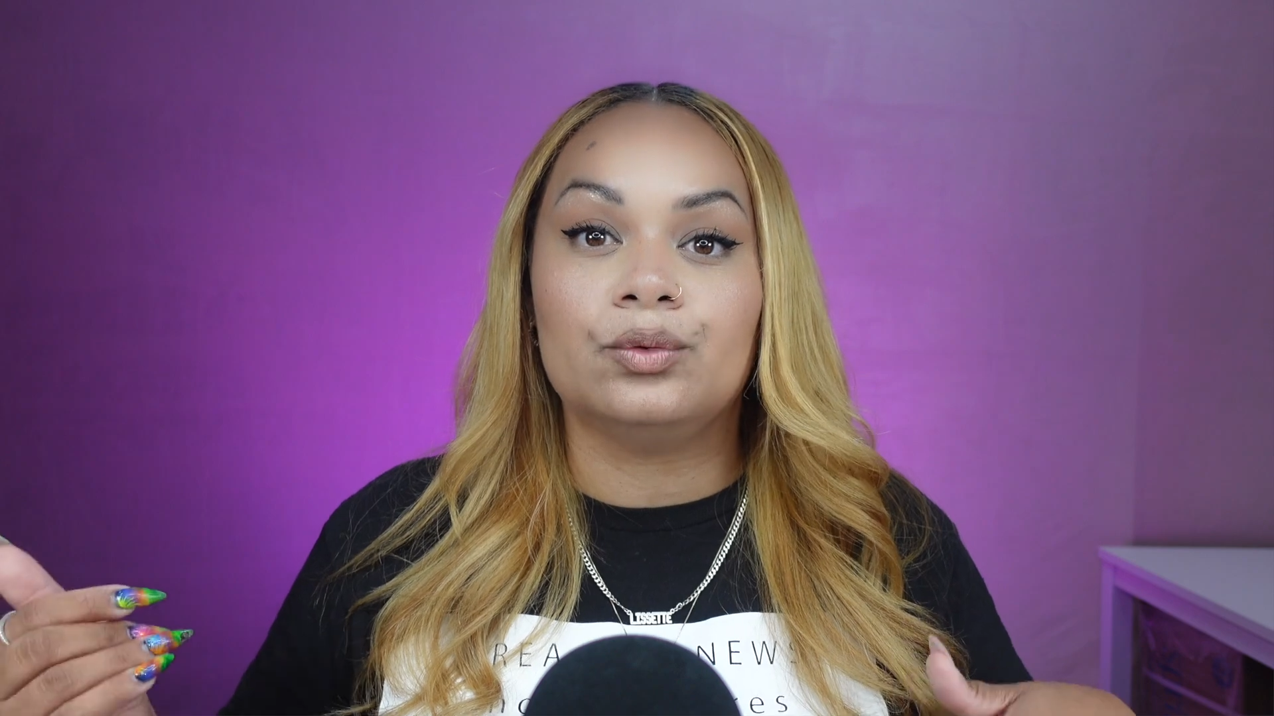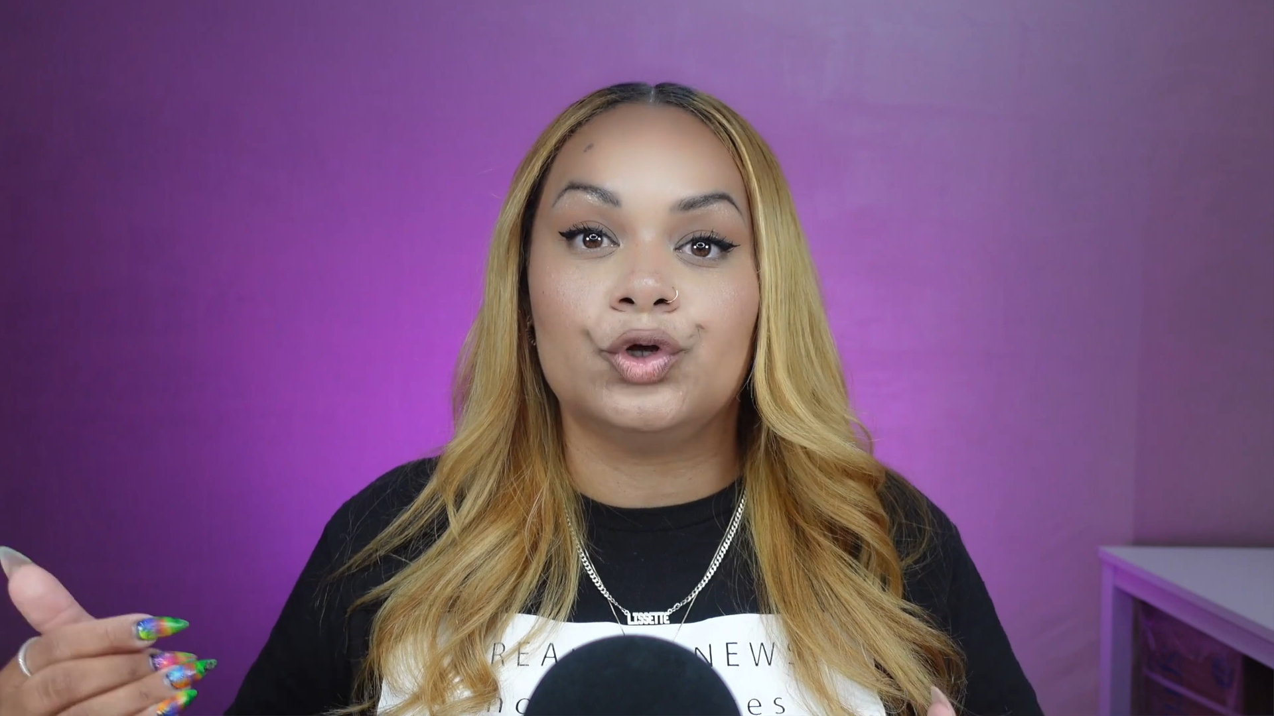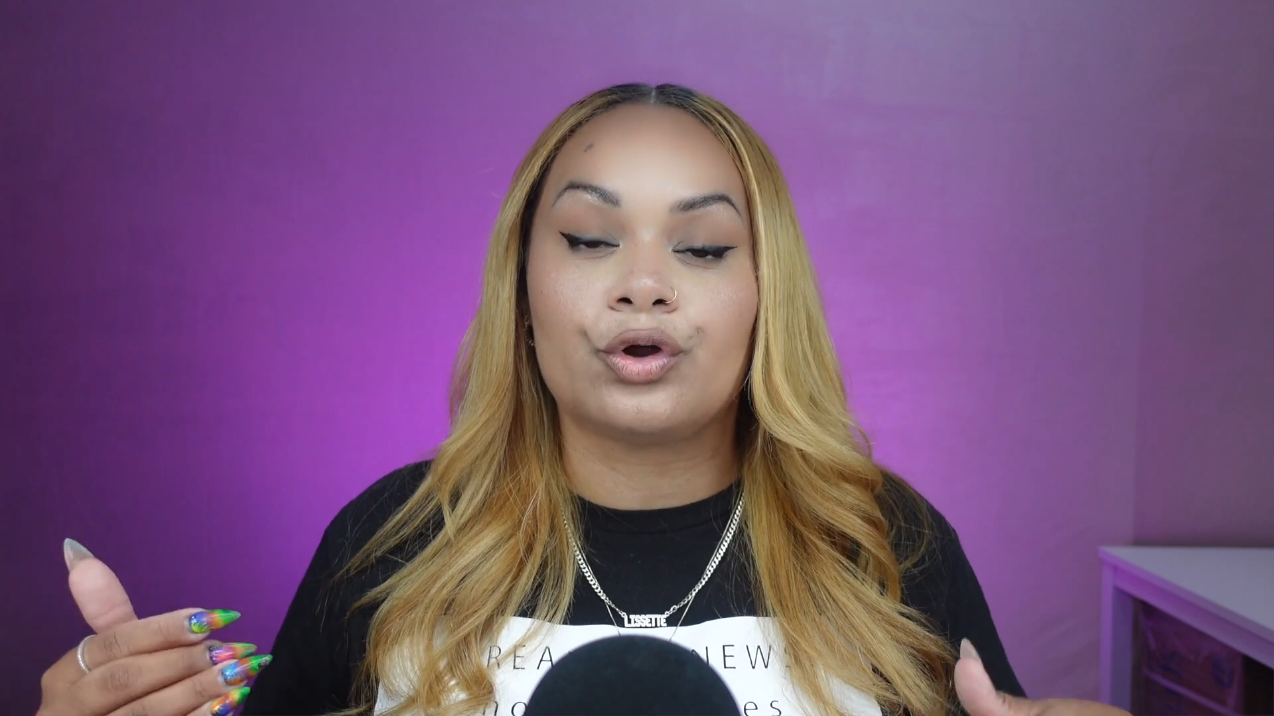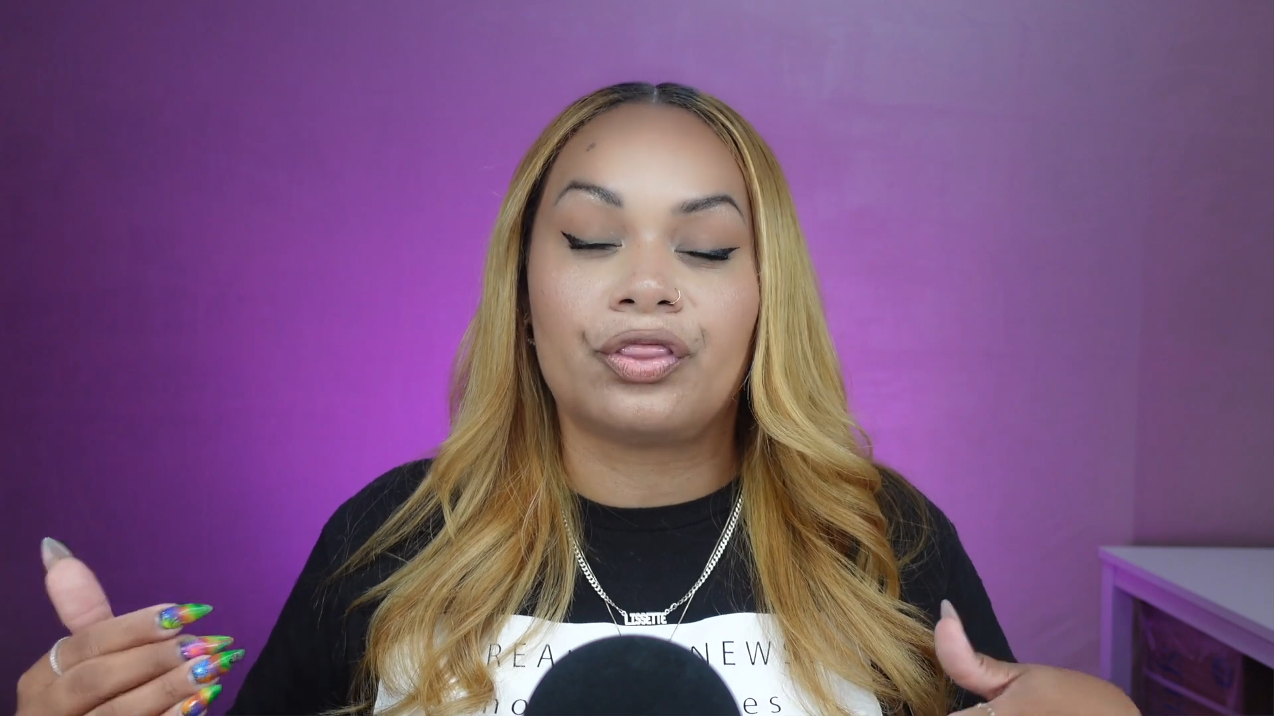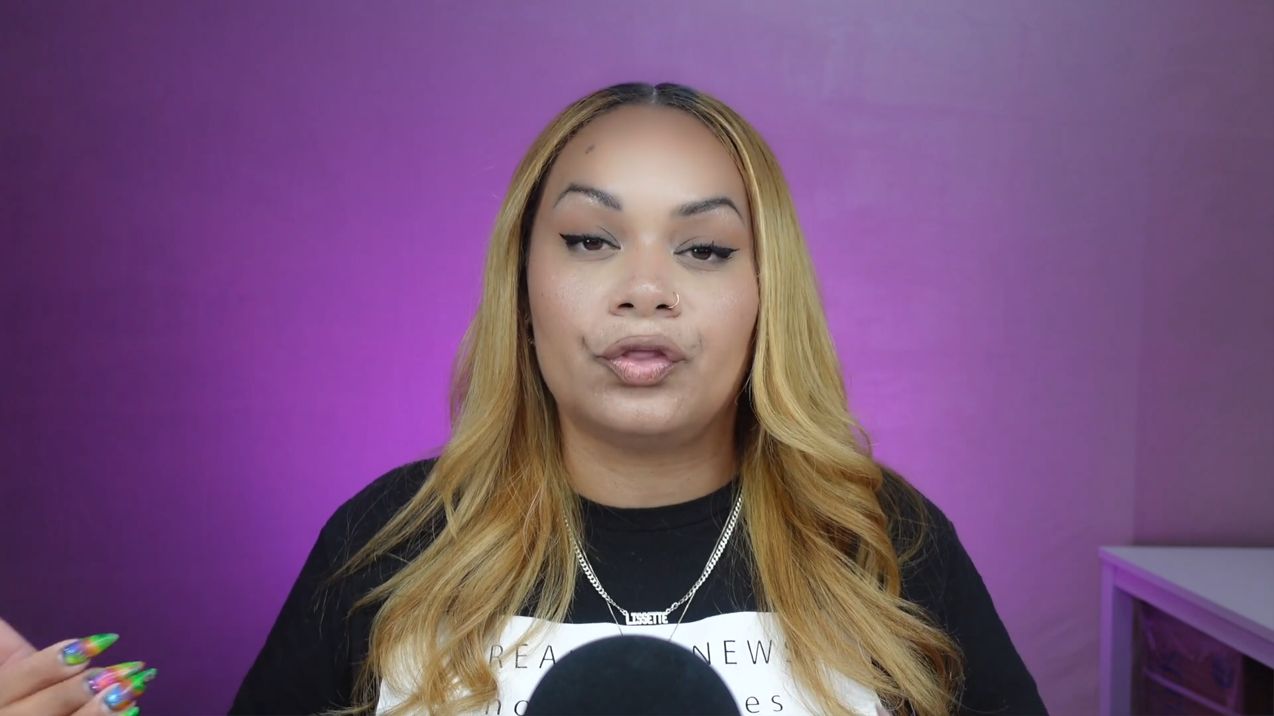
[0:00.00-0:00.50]

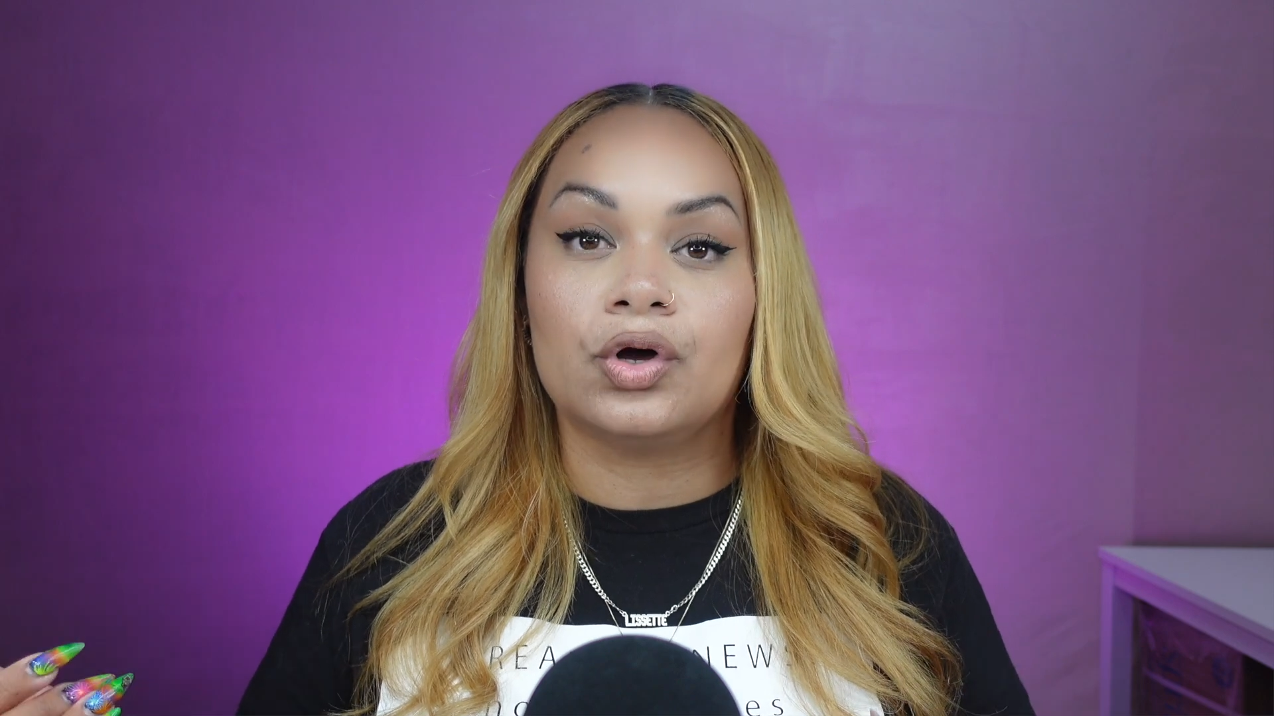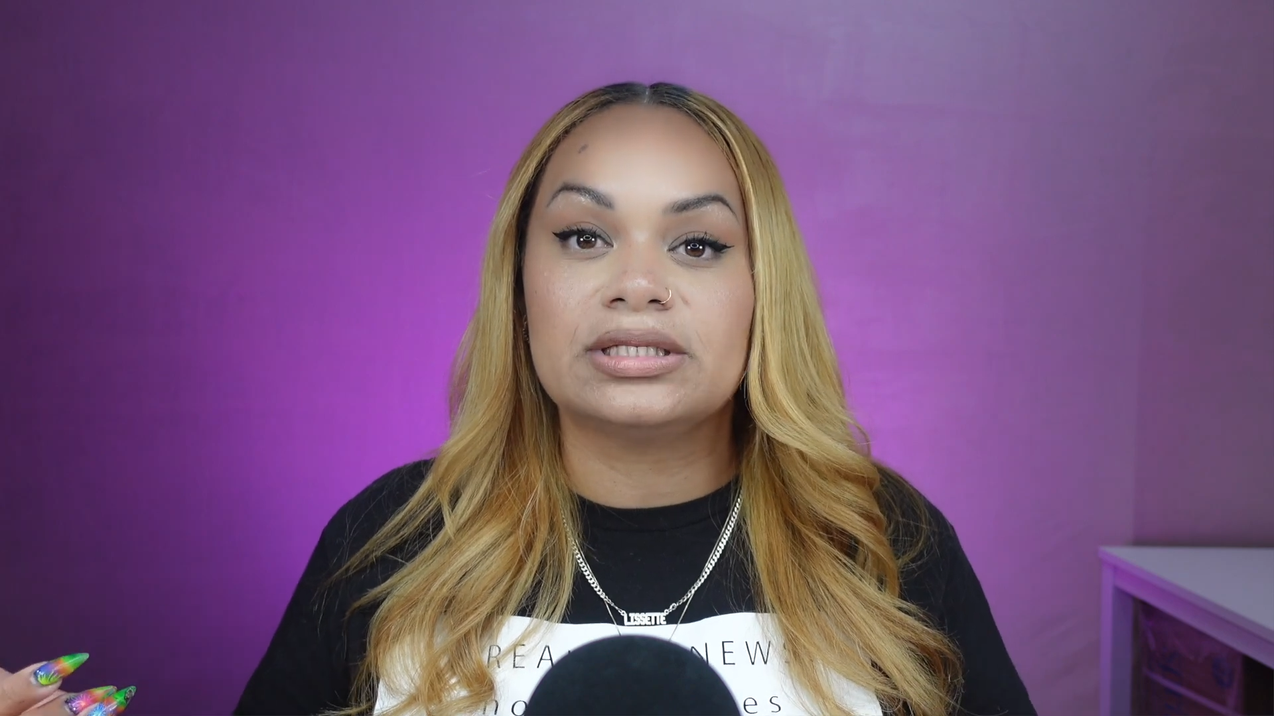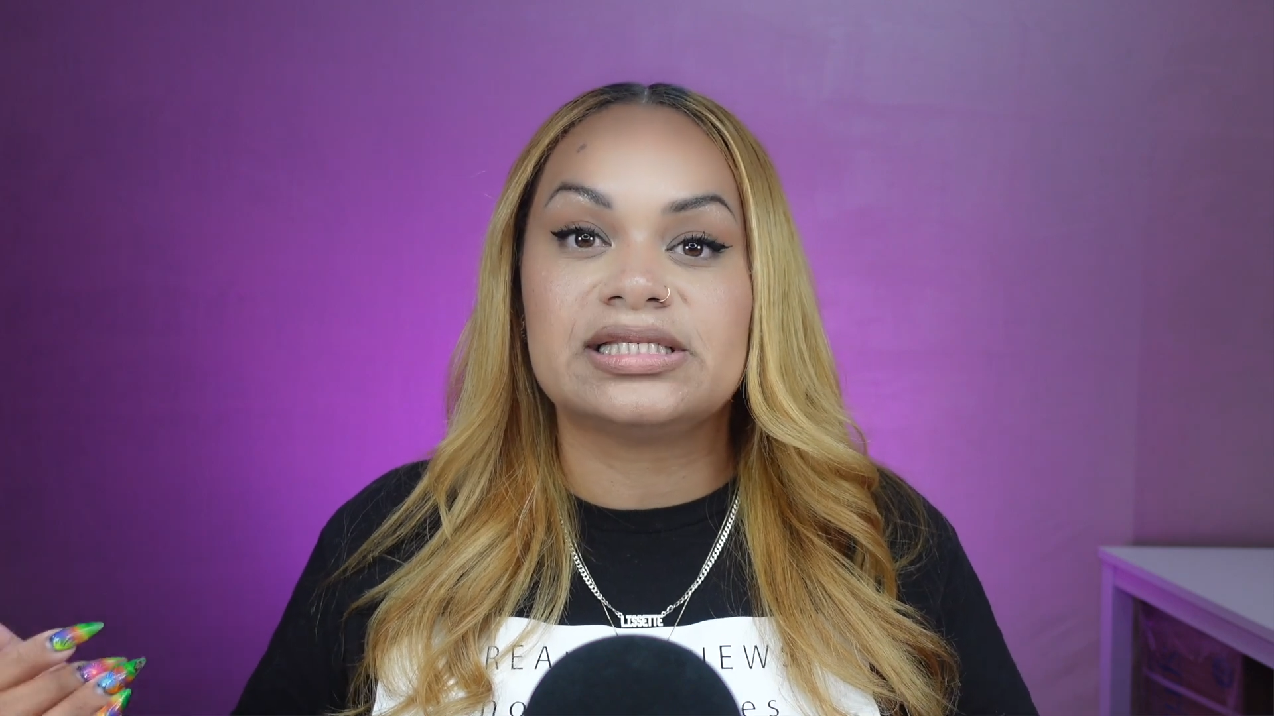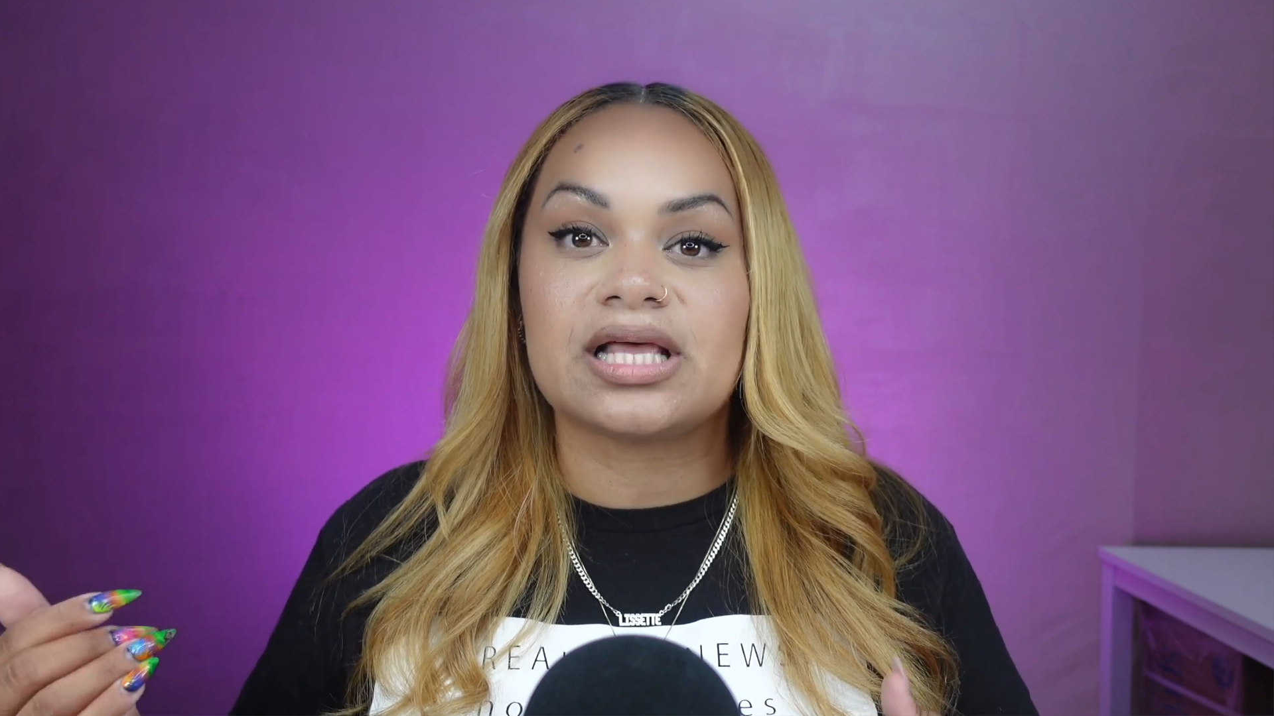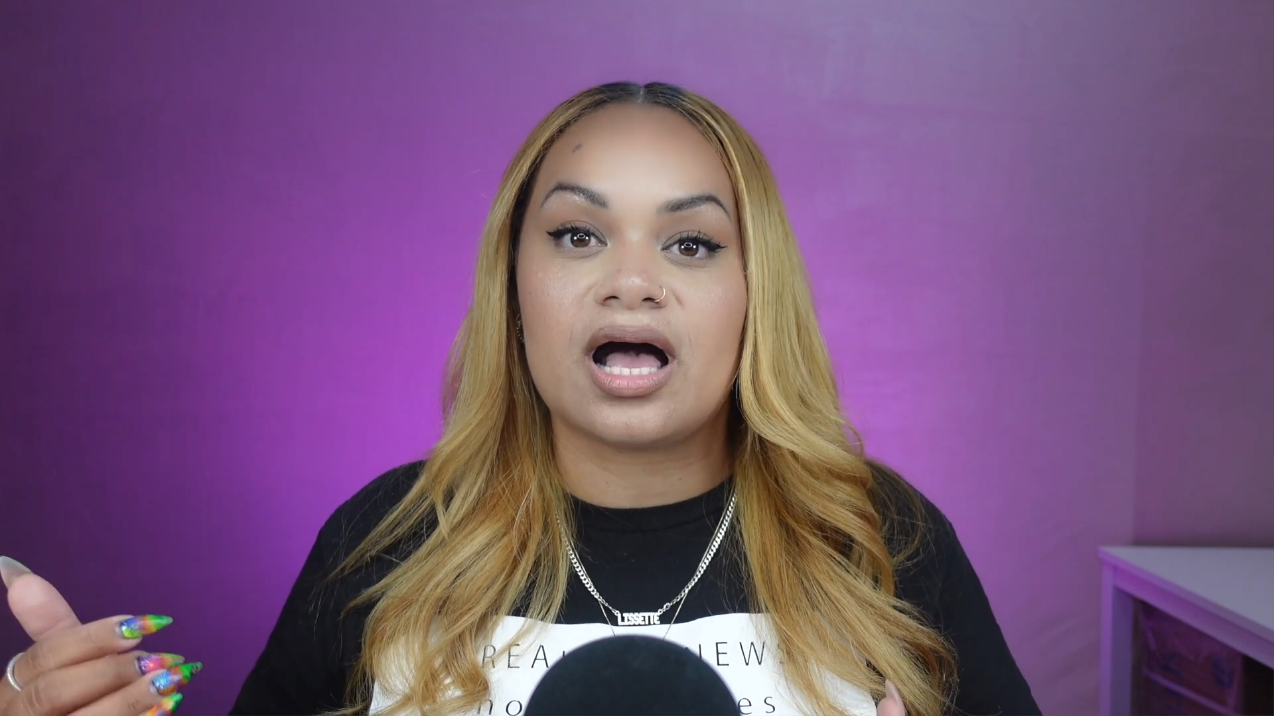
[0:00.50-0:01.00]
your thoughts